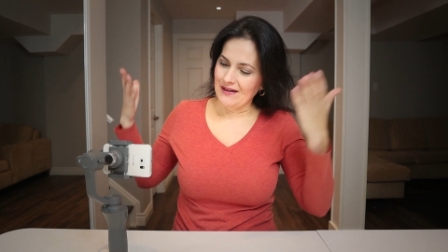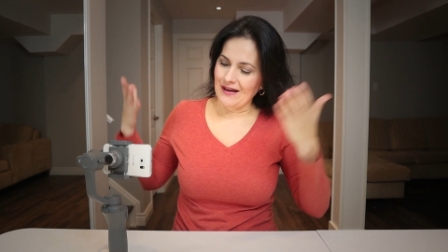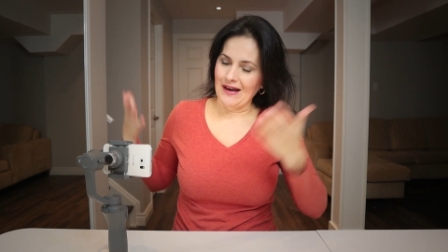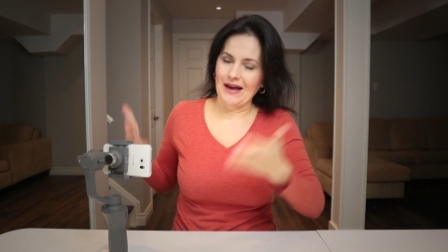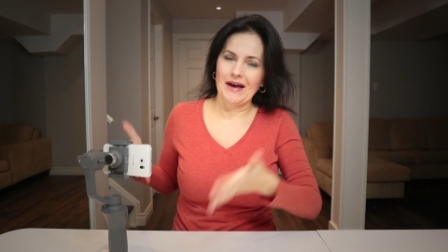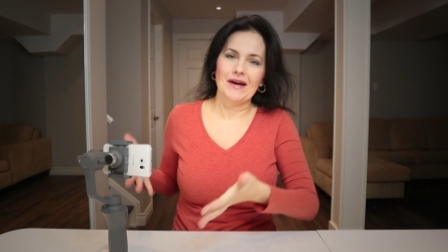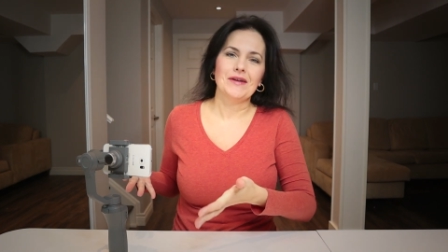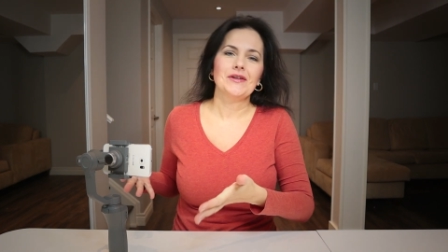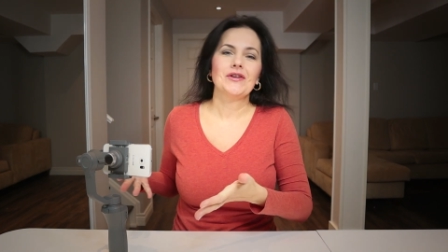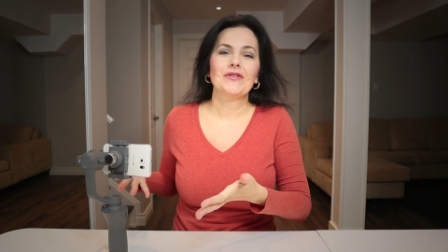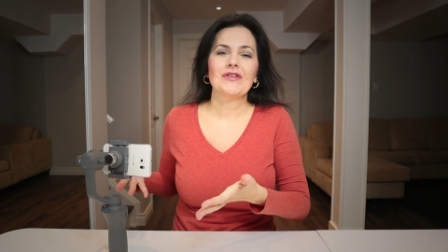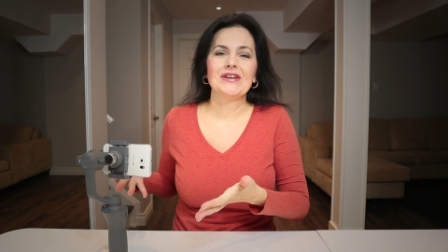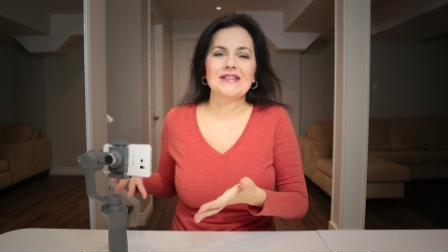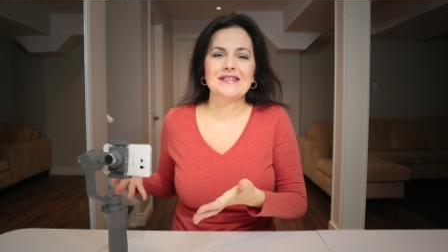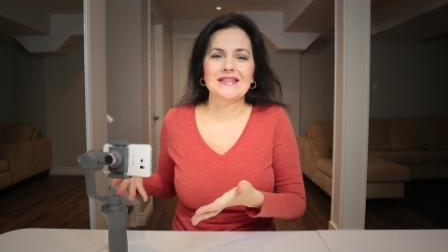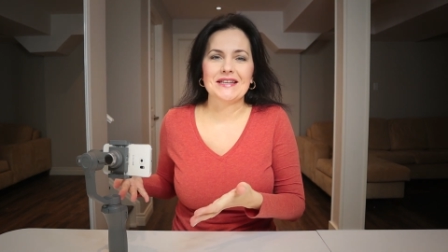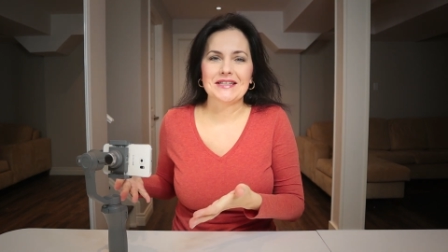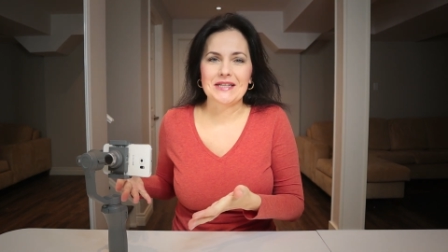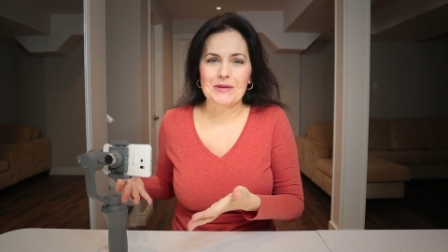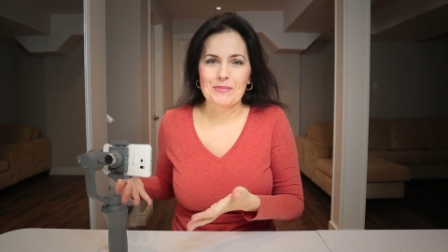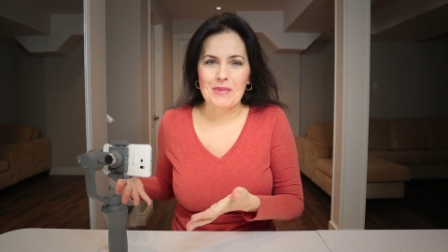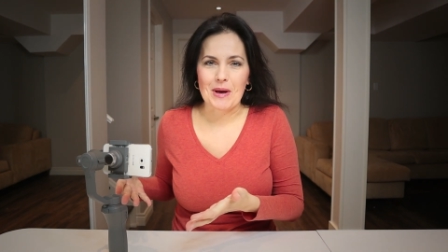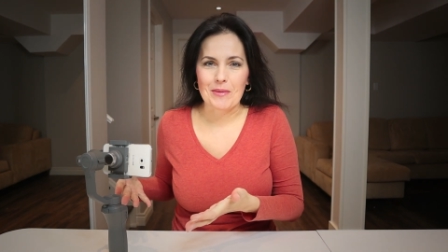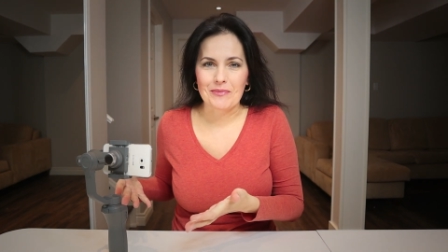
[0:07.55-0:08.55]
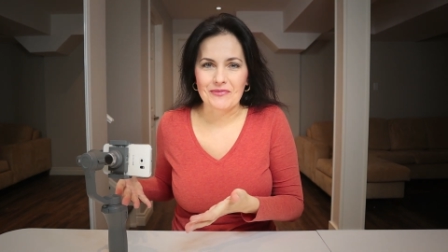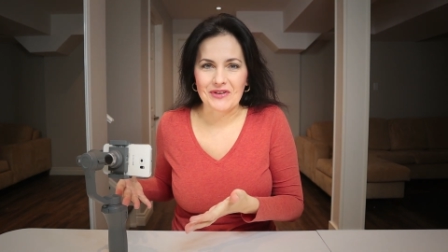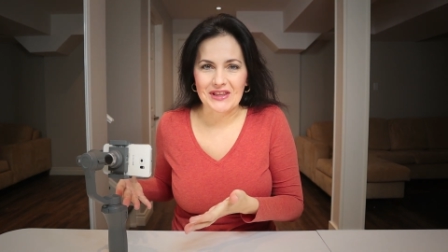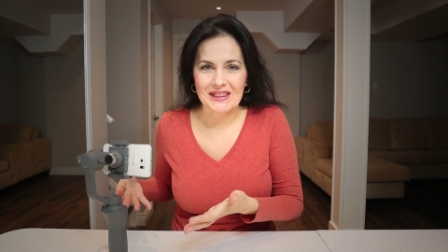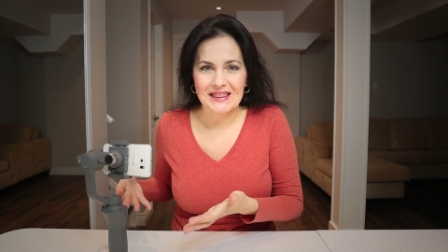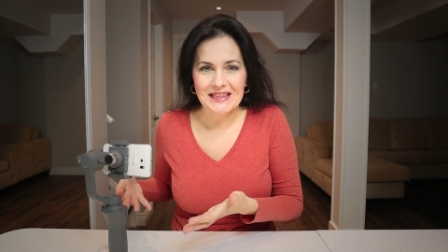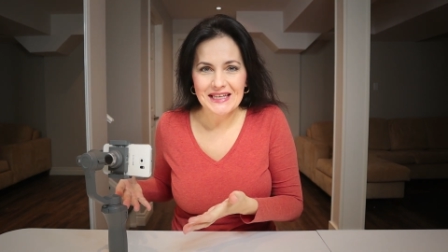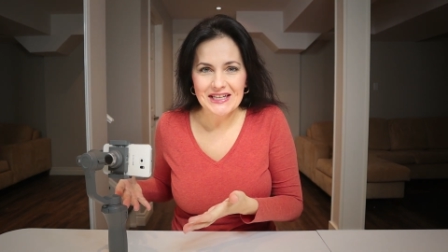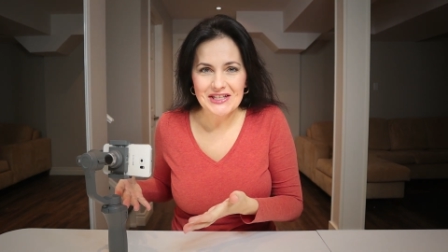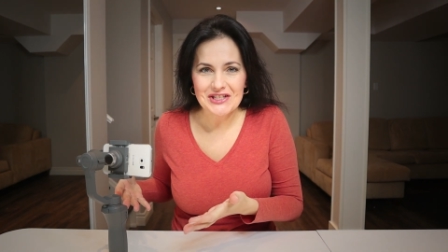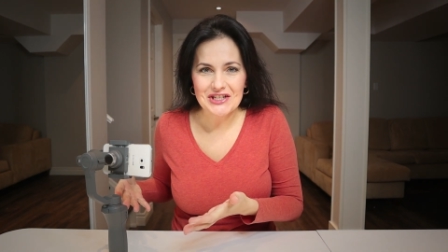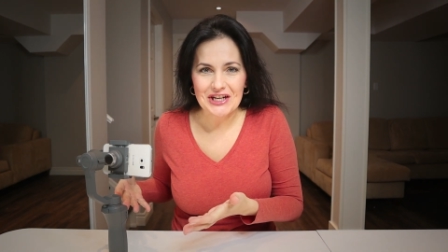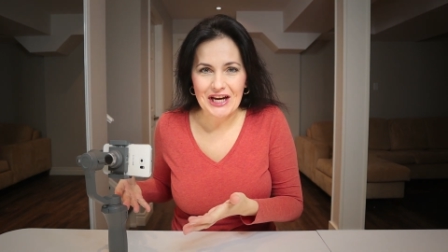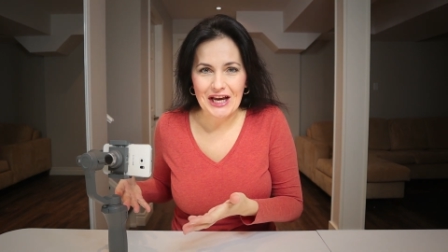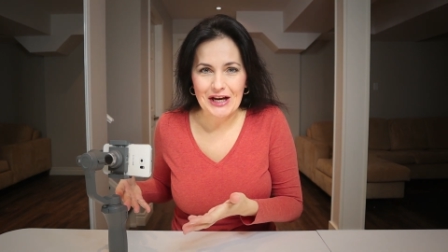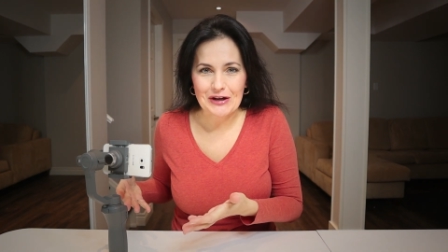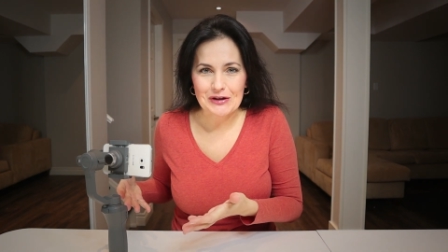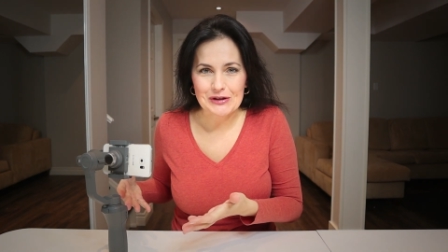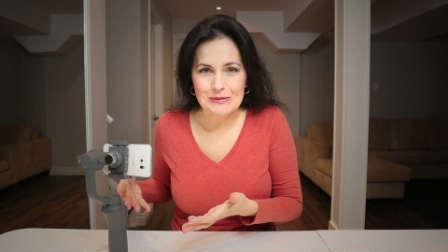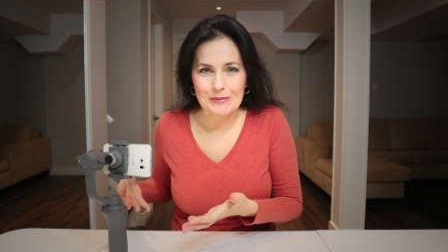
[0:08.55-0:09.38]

How do we set them up with DJI